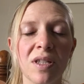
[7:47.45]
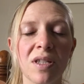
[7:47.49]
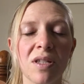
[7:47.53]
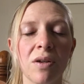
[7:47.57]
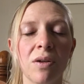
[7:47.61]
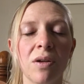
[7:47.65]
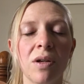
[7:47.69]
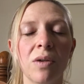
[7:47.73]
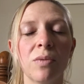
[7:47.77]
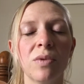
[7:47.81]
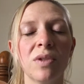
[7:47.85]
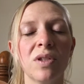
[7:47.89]
so
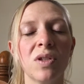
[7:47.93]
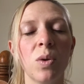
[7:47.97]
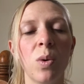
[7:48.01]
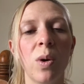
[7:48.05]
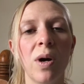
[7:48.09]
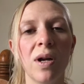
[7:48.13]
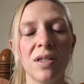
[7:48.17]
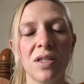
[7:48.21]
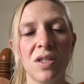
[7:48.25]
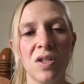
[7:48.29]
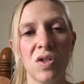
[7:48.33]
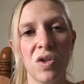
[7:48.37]
it was
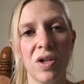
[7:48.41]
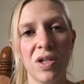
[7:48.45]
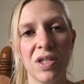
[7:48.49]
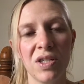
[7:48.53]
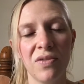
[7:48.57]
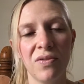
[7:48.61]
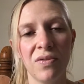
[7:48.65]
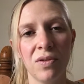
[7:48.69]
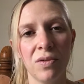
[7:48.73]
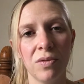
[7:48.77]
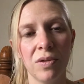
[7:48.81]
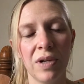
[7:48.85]
quite
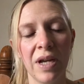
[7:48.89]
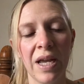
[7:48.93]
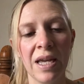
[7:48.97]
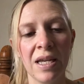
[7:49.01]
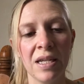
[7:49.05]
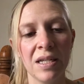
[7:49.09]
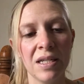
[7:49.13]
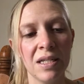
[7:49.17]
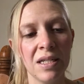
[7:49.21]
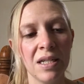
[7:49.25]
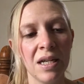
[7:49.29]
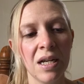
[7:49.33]
stressful,
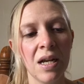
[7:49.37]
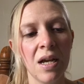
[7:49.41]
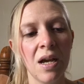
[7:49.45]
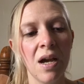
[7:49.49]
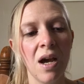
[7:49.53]
and